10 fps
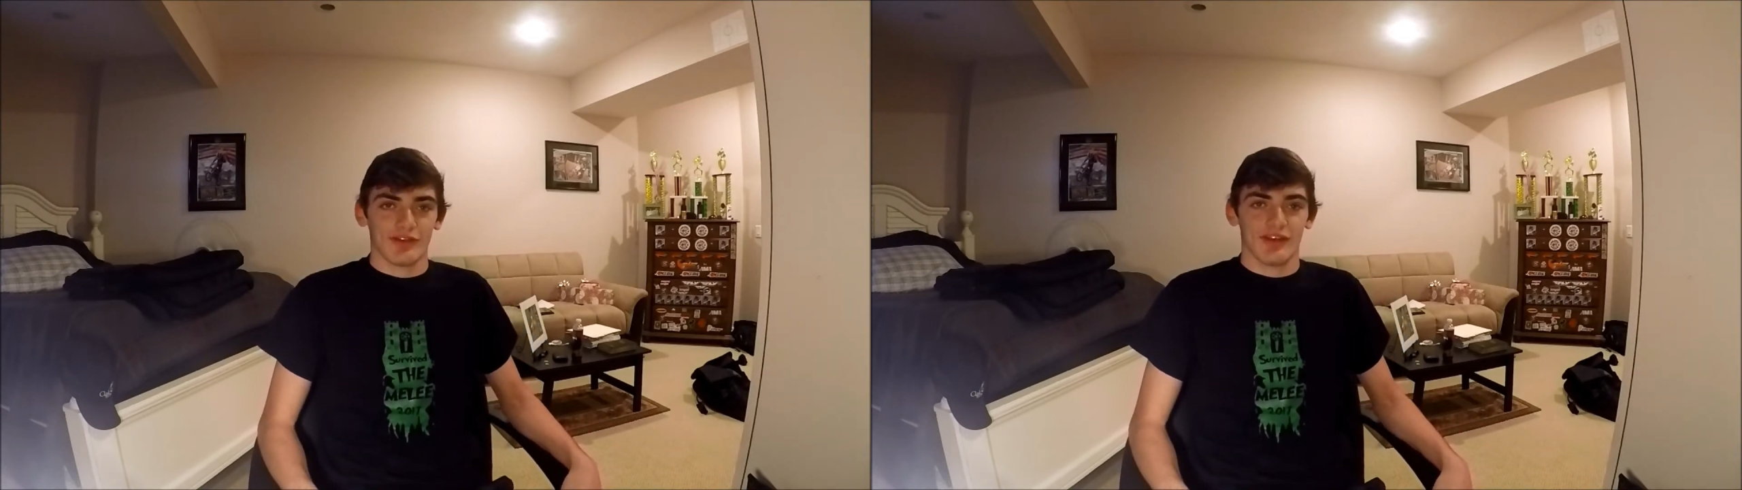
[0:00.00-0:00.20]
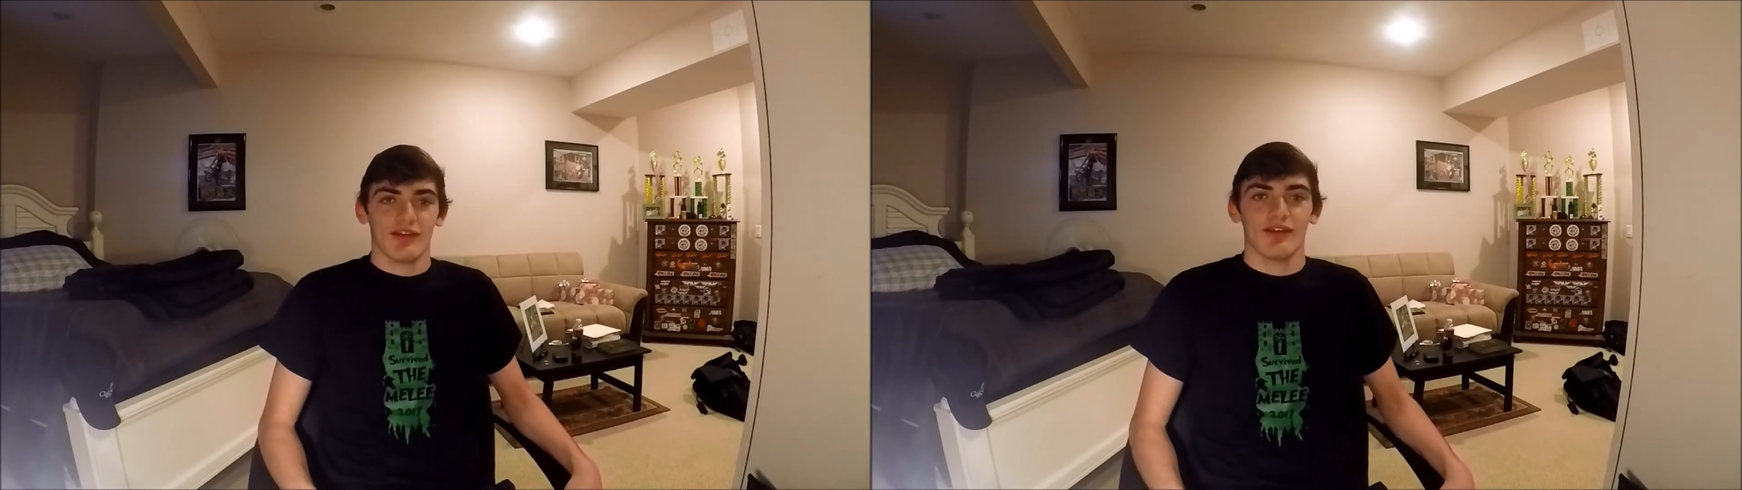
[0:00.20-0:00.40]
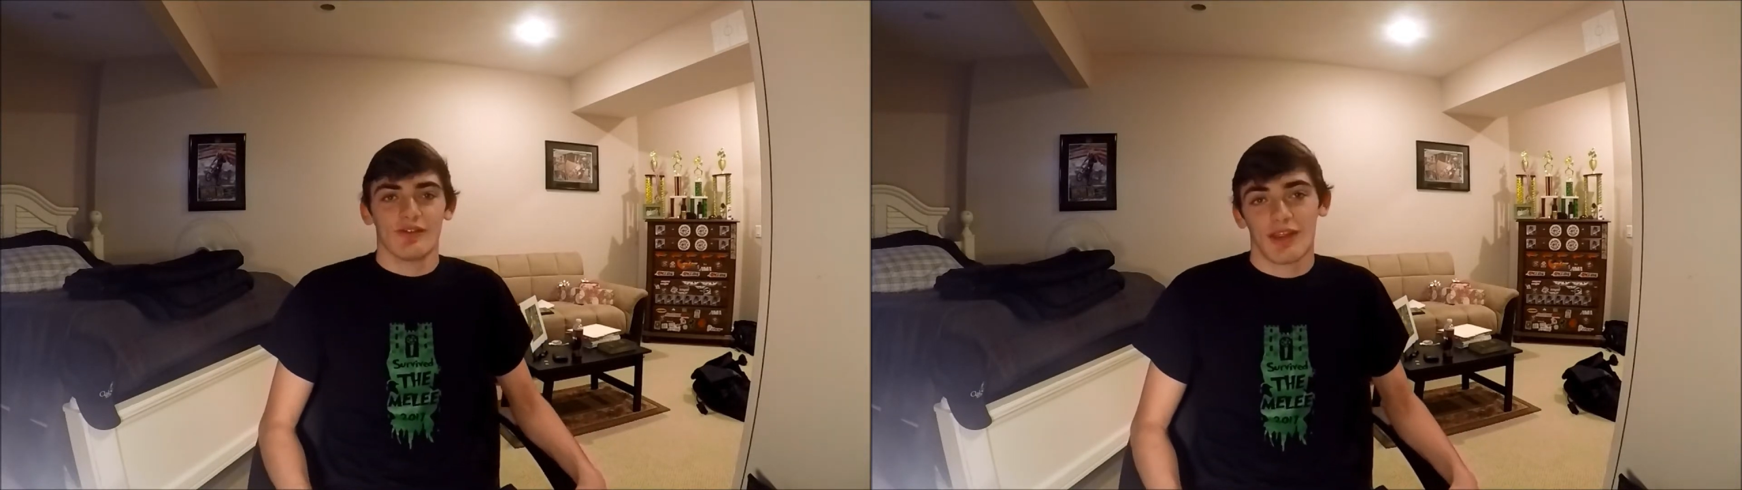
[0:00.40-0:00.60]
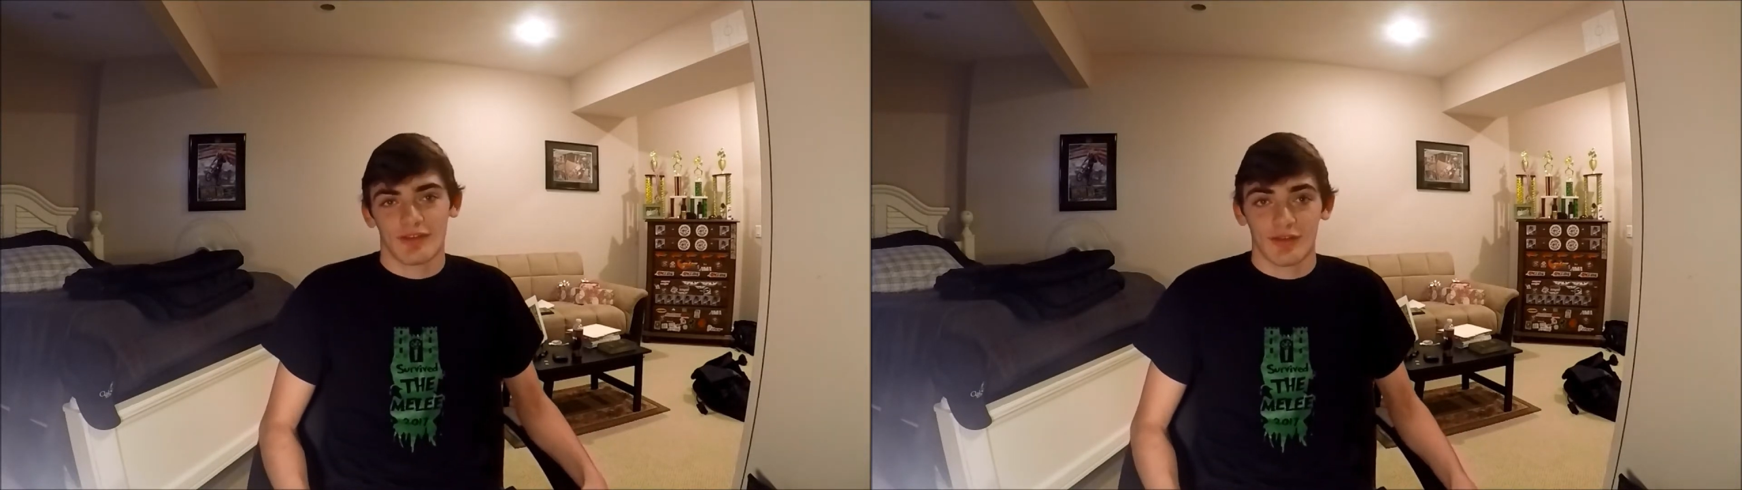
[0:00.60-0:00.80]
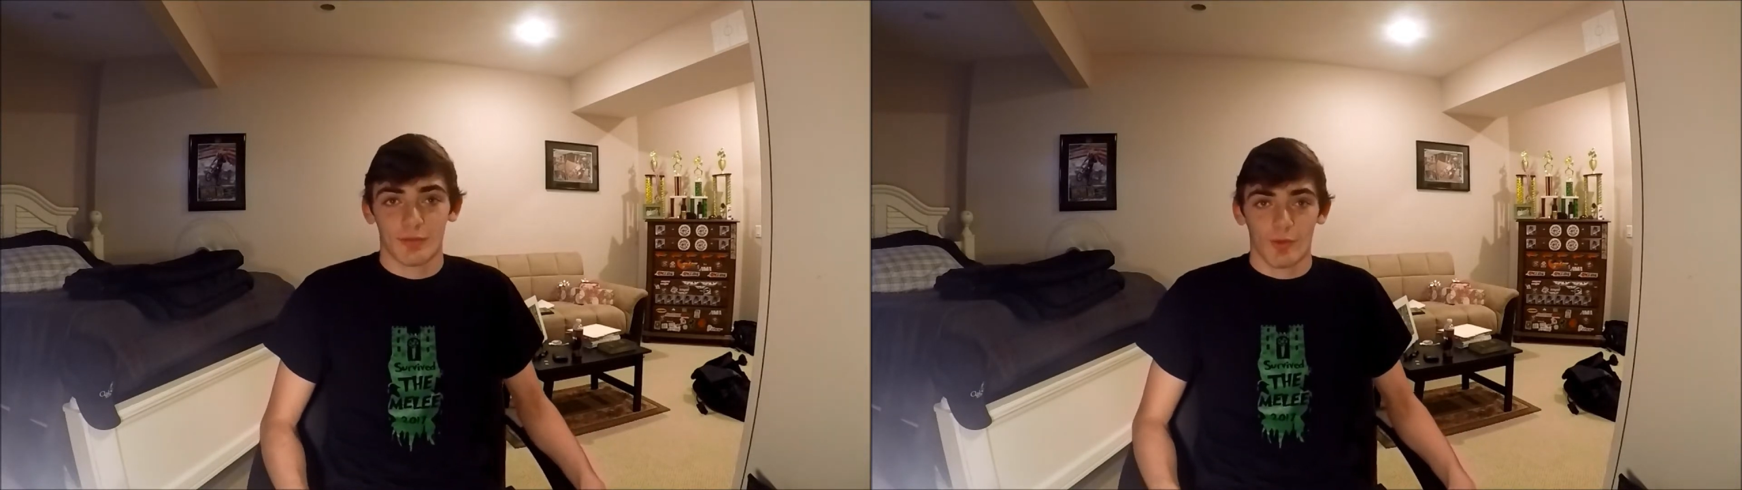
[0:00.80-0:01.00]
So if that
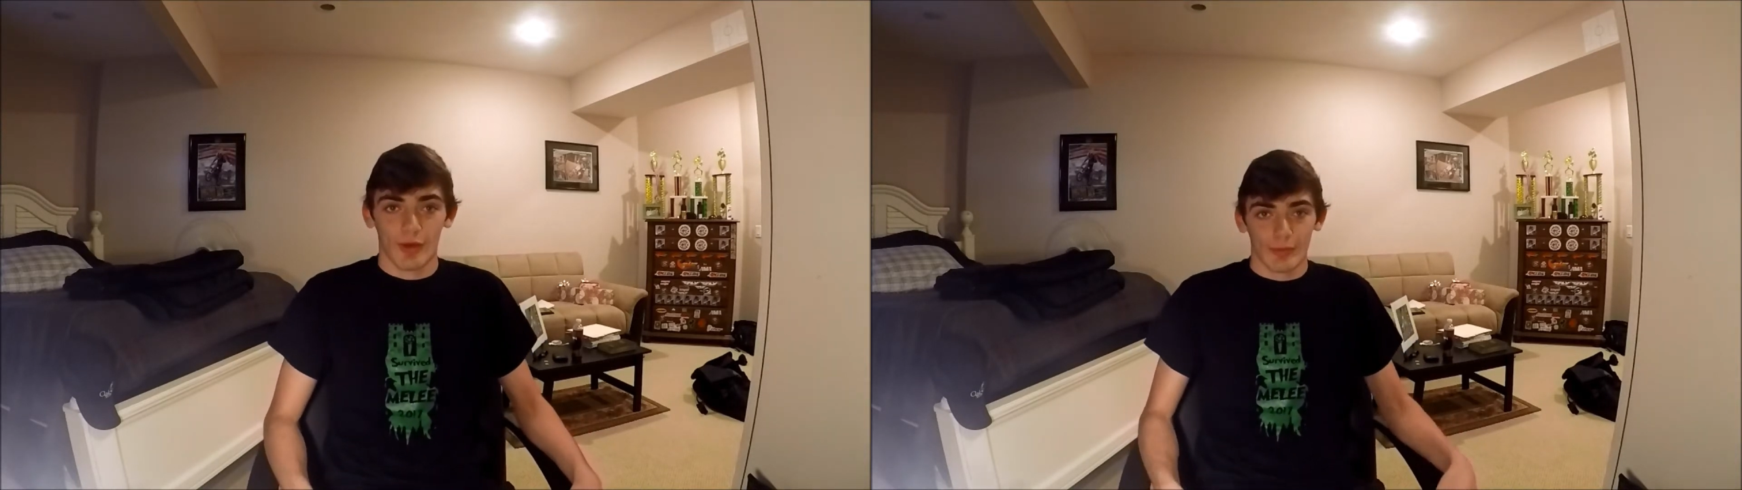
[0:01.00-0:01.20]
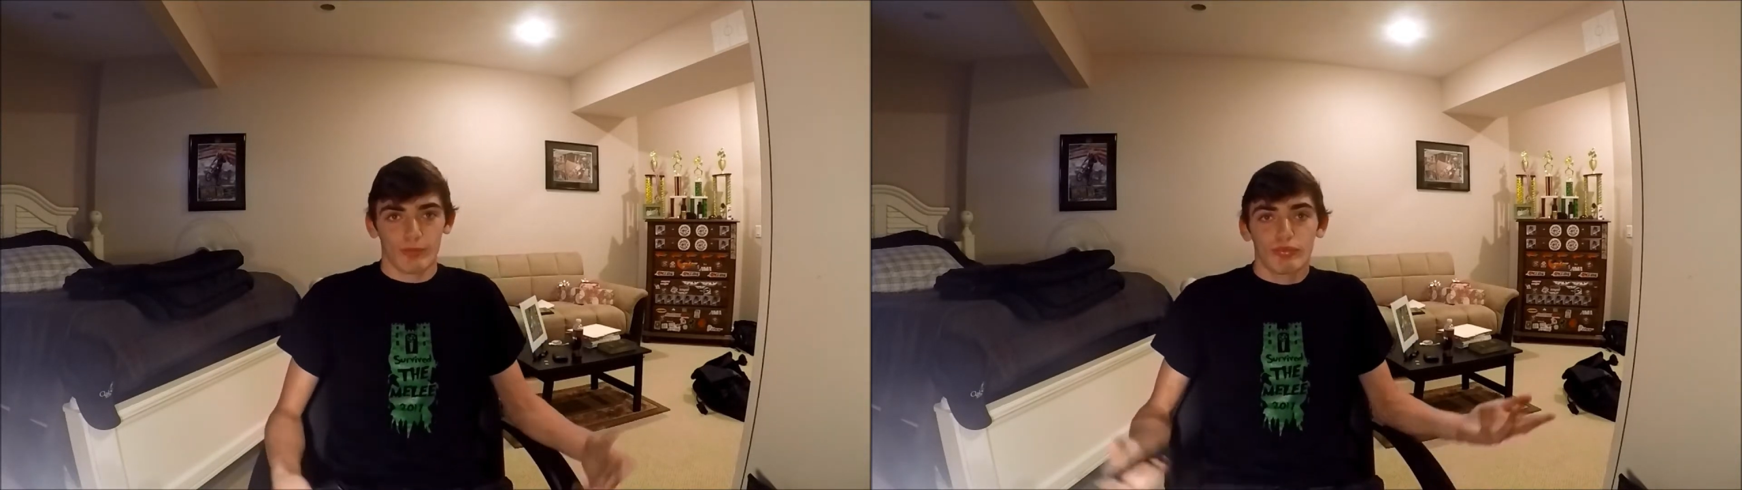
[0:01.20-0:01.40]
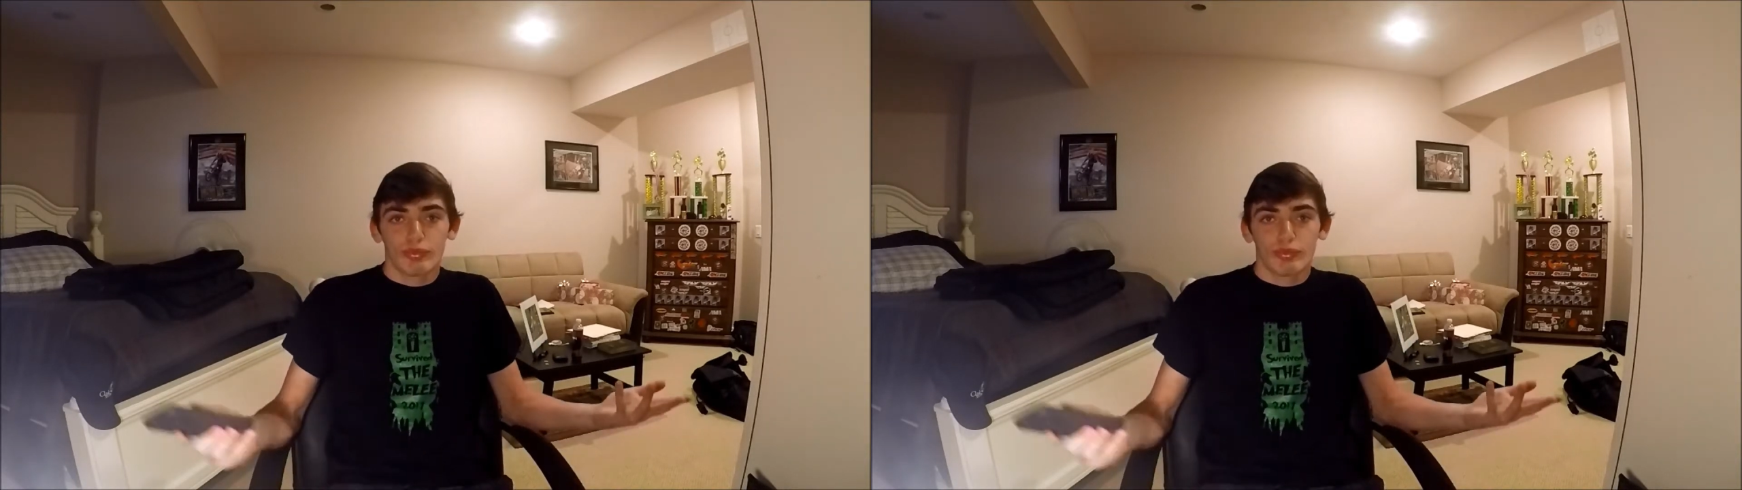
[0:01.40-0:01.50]
sounds boring,